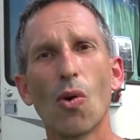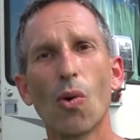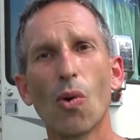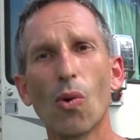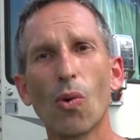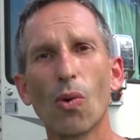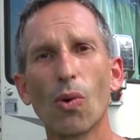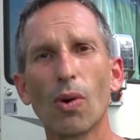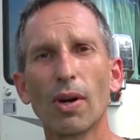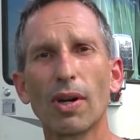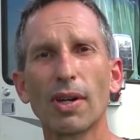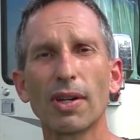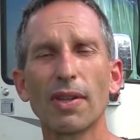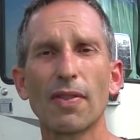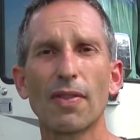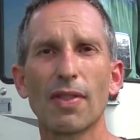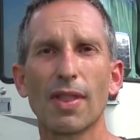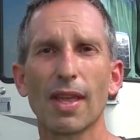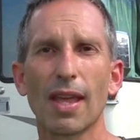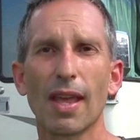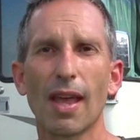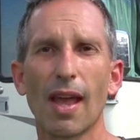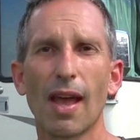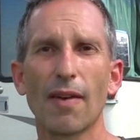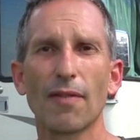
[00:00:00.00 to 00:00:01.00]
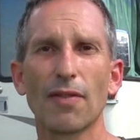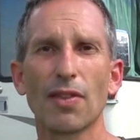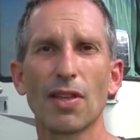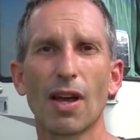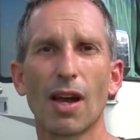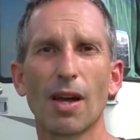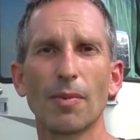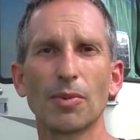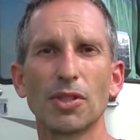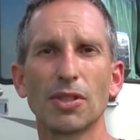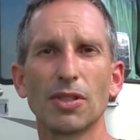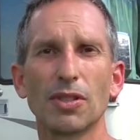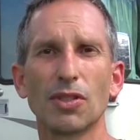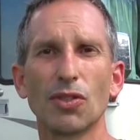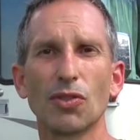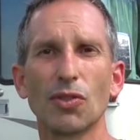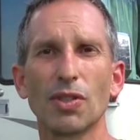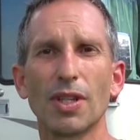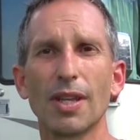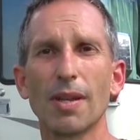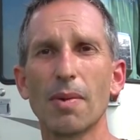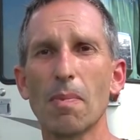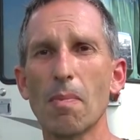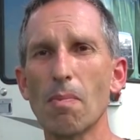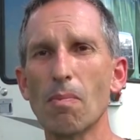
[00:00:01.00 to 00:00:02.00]
or they have the option to
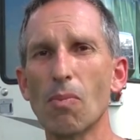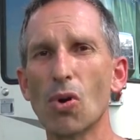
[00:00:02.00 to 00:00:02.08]
get